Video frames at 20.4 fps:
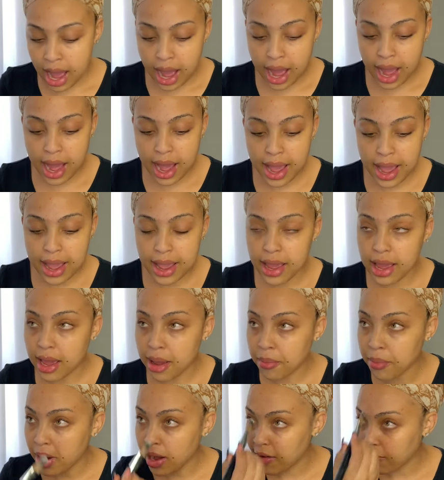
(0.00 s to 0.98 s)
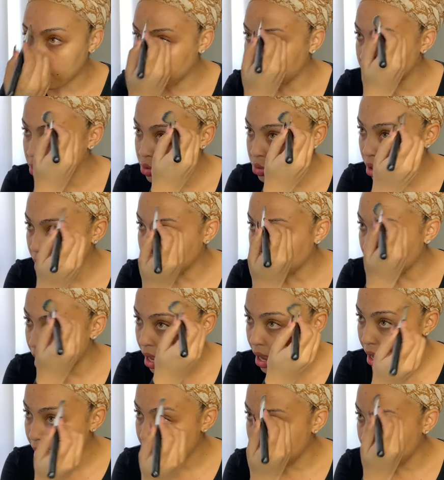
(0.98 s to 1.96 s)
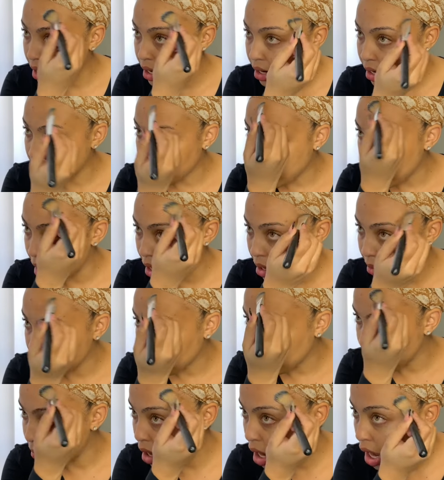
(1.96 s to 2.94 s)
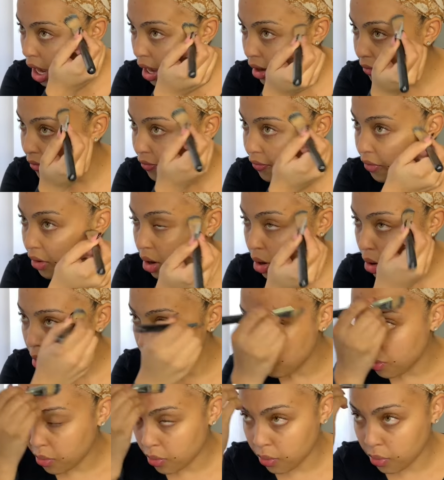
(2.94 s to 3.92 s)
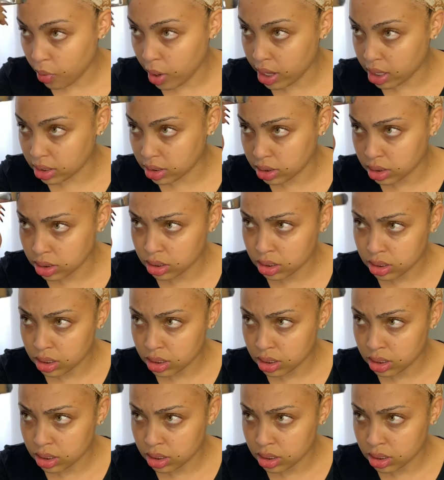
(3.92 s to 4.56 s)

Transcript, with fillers: I am half Motswana and I am half Welsh.